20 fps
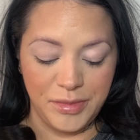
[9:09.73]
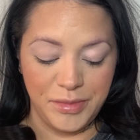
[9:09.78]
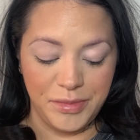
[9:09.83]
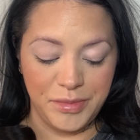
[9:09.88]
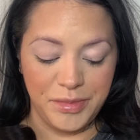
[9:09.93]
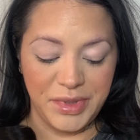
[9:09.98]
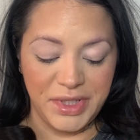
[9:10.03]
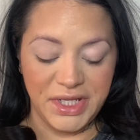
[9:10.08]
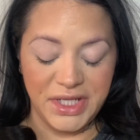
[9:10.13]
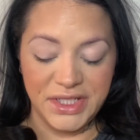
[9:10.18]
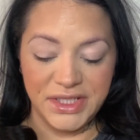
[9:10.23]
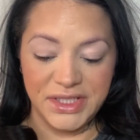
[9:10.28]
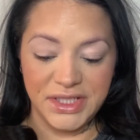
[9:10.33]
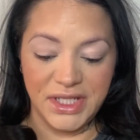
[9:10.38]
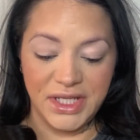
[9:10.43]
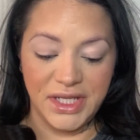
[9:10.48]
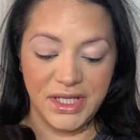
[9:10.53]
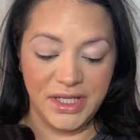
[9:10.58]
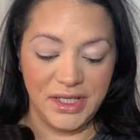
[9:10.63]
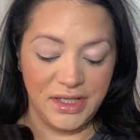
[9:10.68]
but
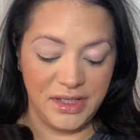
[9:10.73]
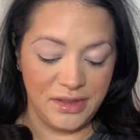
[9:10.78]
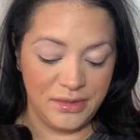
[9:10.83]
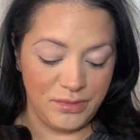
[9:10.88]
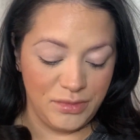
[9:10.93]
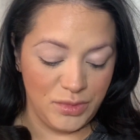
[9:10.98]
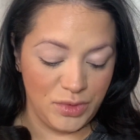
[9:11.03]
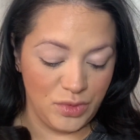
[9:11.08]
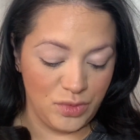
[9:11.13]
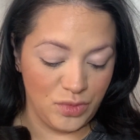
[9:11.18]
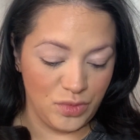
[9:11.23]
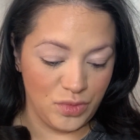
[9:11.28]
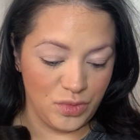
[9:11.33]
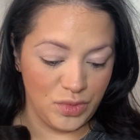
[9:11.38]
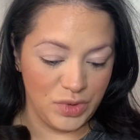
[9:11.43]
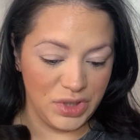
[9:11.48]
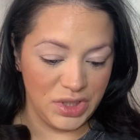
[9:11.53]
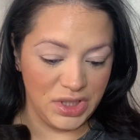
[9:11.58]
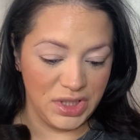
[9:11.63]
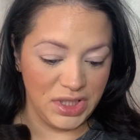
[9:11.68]
I am
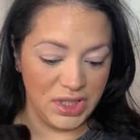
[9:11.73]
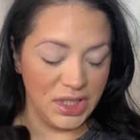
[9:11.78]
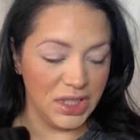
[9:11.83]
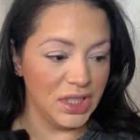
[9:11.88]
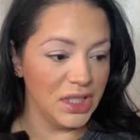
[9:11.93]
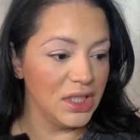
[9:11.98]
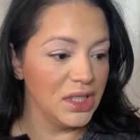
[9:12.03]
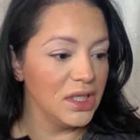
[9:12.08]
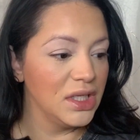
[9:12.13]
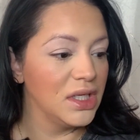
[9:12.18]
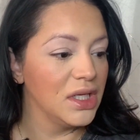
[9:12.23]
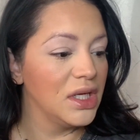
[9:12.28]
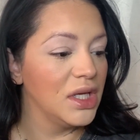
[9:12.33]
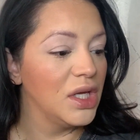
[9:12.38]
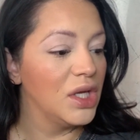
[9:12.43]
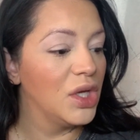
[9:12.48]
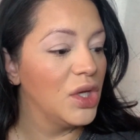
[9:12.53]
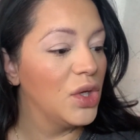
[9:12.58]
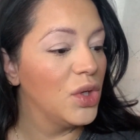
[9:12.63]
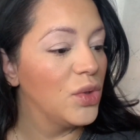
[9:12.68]
really,
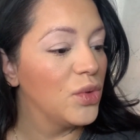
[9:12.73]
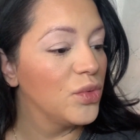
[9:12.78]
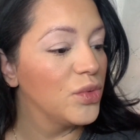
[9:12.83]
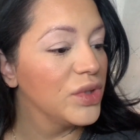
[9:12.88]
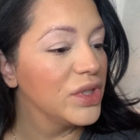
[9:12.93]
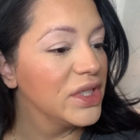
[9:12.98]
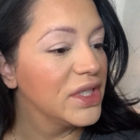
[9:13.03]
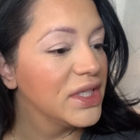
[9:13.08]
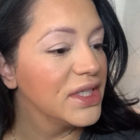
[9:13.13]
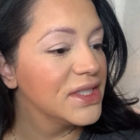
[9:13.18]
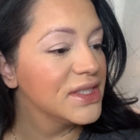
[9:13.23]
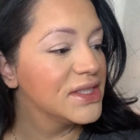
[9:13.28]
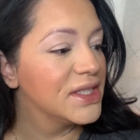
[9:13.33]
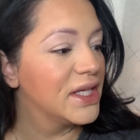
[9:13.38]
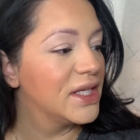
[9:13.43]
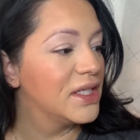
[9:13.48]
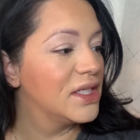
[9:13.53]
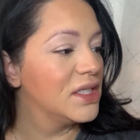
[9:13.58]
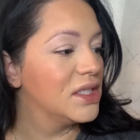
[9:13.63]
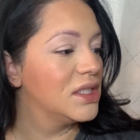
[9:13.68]
really
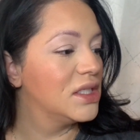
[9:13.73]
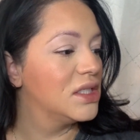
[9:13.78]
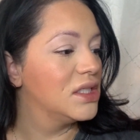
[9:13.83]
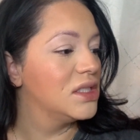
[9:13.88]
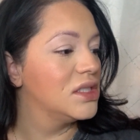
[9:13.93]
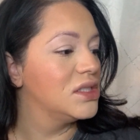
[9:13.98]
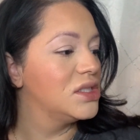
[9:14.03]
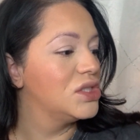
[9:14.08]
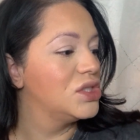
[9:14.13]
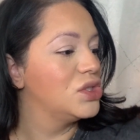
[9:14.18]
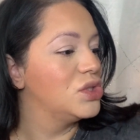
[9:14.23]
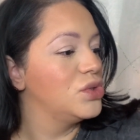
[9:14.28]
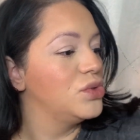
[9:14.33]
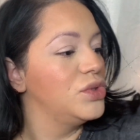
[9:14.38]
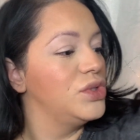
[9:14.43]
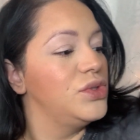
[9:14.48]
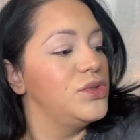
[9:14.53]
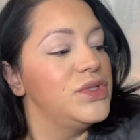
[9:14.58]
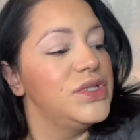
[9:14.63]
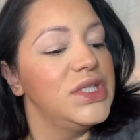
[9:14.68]
excited to
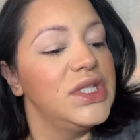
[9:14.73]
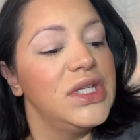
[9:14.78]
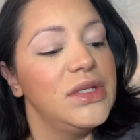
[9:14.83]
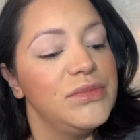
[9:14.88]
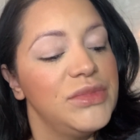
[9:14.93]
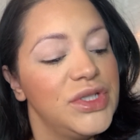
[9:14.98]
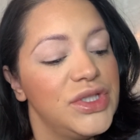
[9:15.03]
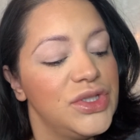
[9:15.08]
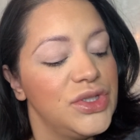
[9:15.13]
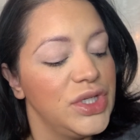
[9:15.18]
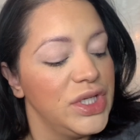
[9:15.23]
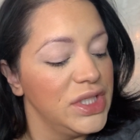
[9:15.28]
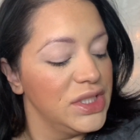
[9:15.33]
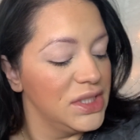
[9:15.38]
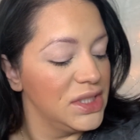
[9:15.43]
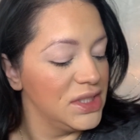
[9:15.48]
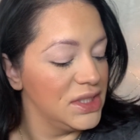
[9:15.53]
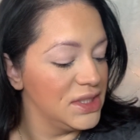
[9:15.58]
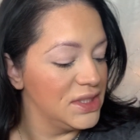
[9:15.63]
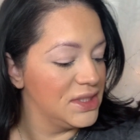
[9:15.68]
use it. I'm just trying
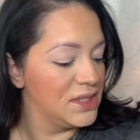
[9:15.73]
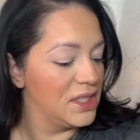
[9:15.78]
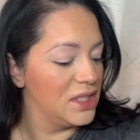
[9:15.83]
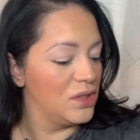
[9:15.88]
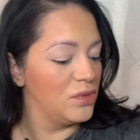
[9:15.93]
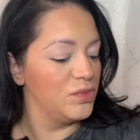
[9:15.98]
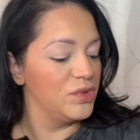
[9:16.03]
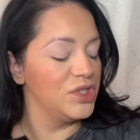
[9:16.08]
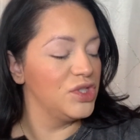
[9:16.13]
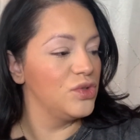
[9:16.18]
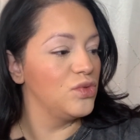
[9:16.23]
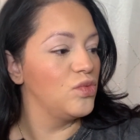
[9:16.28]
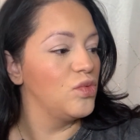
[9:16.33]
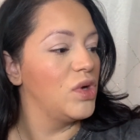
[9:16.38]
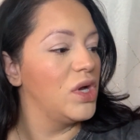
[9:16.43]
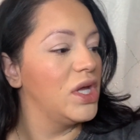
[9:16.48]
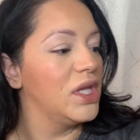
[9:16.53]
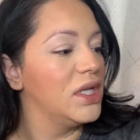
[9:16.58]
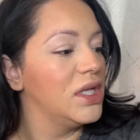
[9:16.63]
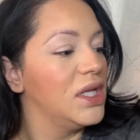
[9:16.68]
to decide on which
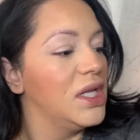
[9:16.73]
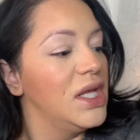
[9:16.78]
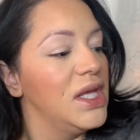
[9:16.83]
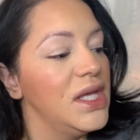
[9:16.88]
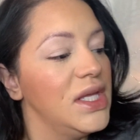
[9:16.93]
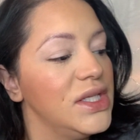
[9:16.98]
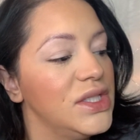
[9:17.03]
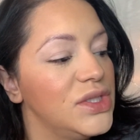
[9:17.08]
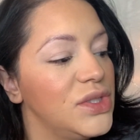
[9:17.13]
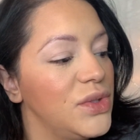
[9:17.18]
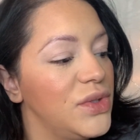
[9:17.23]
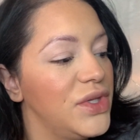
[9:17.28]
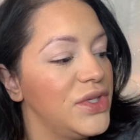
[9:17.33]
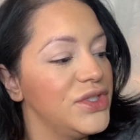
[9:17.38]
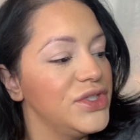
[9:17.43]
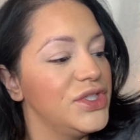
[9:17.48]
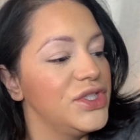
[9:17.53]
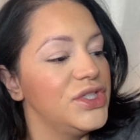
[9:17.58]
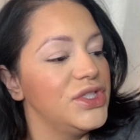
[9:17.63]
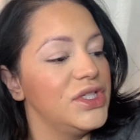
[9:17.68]
one. So
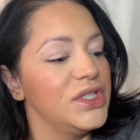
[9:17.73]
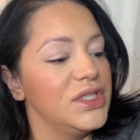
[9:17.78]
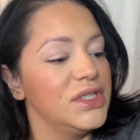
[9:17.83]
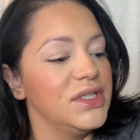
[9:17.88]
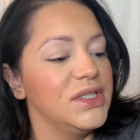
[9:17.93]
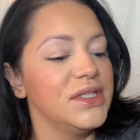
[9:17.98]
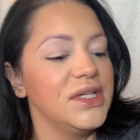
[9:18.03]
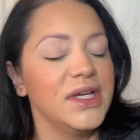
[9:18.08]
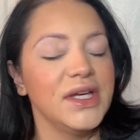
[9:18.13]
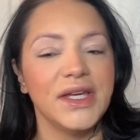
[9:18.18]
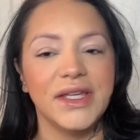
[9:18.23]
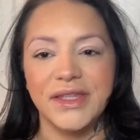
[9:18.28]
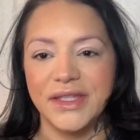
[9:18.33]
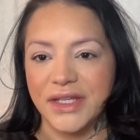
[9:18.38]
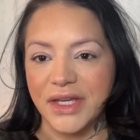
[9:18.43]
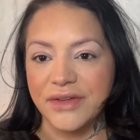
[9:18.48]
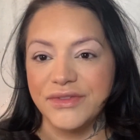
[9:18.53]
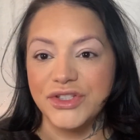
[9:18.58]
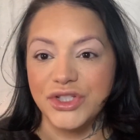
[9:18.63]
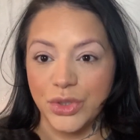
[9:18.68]
there's, I think
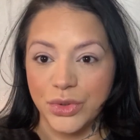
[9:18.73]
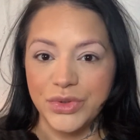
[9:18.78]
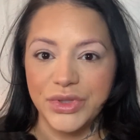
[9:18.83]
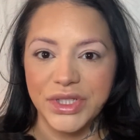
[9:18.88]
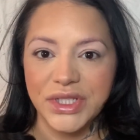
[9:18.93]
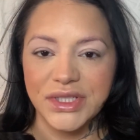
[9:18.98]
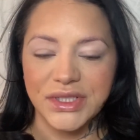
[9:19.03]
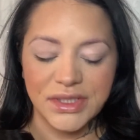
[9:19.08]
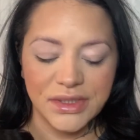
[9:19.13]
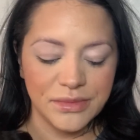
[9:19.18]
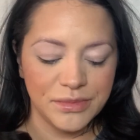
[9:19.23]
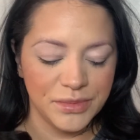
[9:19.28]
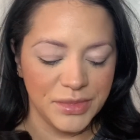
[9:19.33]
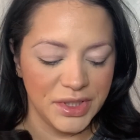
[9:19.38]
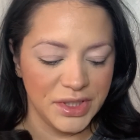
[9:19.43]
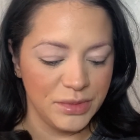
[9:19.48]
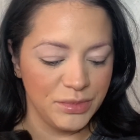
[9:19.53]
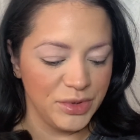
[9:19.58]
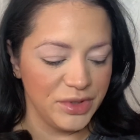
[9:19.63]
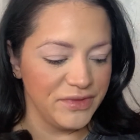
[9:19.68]
I've showed these
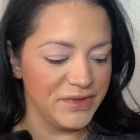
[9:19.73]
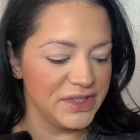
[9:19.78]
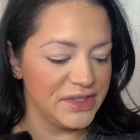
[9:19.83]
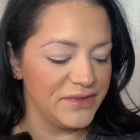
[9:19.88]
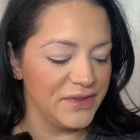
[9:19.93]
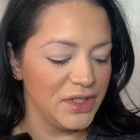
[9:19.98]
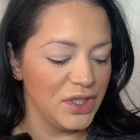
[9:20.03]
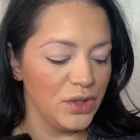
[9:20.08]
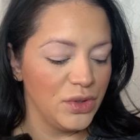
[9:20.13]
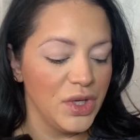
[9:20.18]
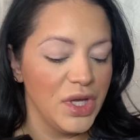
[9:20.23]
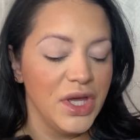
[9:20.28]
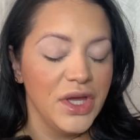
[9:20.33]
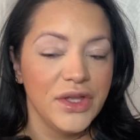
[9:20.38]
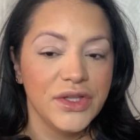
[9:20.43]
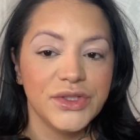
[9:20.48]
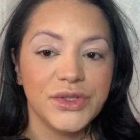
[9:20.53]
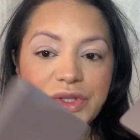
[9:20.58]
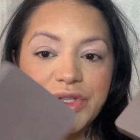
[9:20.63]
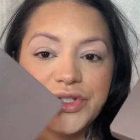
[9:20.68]
in a previous video.
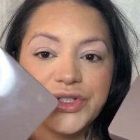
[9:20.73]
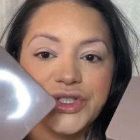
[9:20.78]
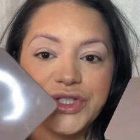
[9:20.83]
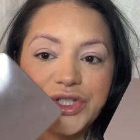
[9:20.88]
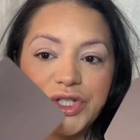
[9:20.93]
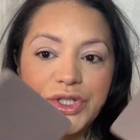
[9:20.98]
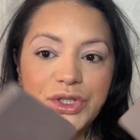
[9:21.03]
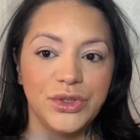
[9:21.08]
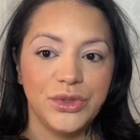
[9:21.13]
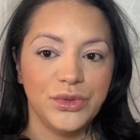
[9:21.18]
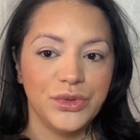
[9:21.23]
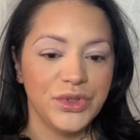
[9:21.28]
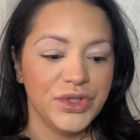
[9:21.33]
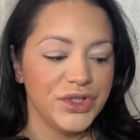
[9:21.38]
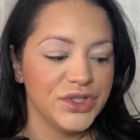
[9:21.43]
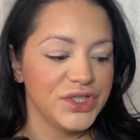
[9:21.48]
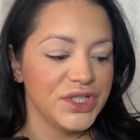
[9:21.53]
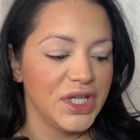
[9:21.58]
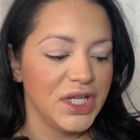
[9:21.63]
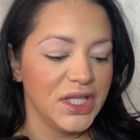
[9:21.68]
So there's 2.
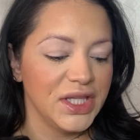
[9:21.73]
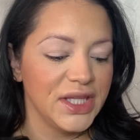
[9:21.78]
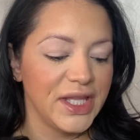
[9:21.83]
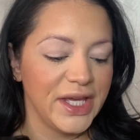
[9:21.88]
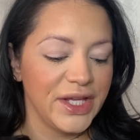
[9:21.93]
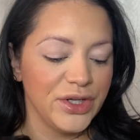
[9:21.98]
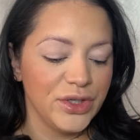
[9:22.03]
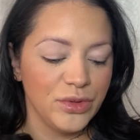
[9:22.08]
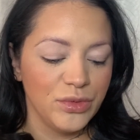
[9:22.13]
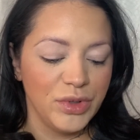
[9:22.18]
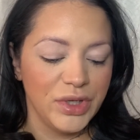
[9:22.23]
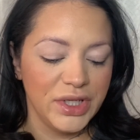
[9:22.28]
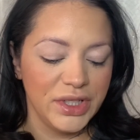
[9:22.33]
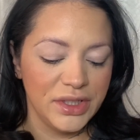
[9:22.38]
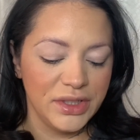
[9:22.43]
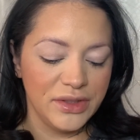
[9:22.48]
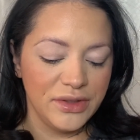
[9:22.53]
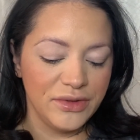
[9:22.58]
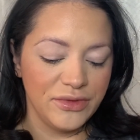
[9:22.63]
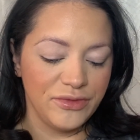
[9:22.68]
There's a lighter
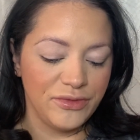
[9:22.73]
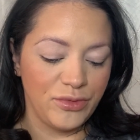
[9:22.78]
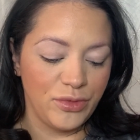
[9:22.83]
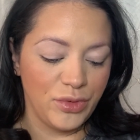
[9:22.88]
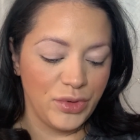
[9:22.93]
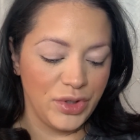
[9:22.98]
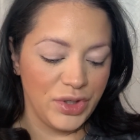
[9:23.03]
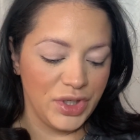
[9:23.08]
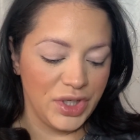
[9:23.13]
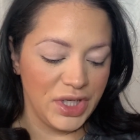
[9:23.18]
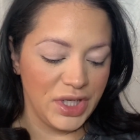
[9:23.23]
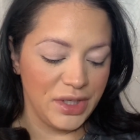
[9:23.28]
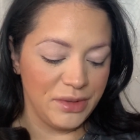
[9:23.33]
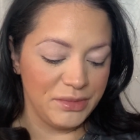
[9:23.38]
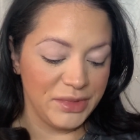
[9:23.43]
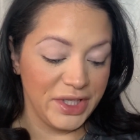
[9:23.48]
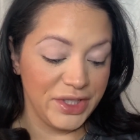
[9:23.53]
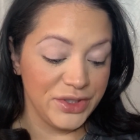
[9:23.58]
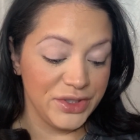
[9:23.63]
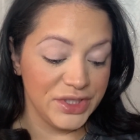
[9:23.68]
one for
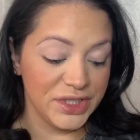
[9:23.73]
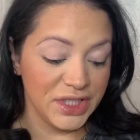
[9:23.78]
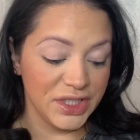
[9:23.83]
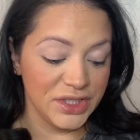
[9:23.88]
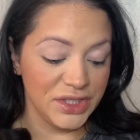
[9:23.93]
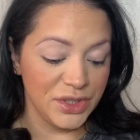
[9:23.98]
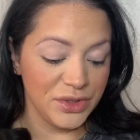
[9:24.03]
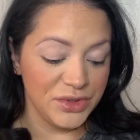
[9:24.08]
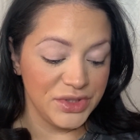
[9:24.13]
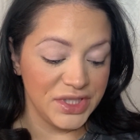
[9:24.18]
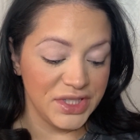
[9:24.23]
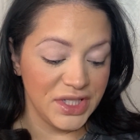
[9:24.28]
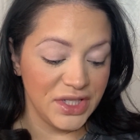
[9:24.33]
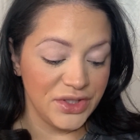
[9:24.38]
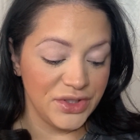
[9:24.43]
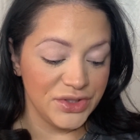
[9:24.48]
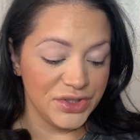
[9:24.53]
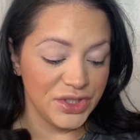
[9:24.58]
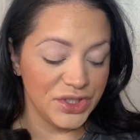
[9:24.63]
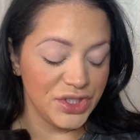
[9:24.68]
lighter skin tones, and then
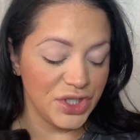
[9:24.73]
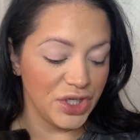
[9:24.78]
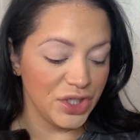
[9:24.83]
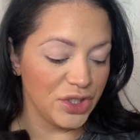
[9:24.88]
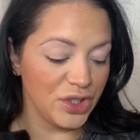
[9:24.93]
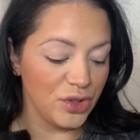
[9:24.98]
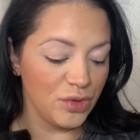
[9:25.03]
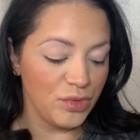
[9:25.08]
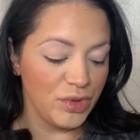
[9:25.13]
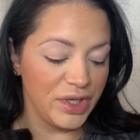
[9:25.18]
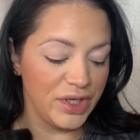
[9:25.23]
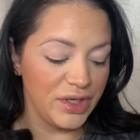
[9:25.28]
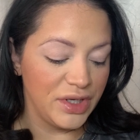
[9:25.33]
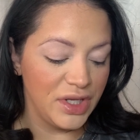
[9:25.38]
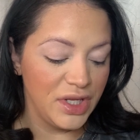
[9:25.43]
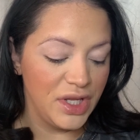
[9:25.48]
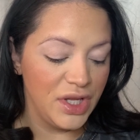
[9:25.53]
there's a darker one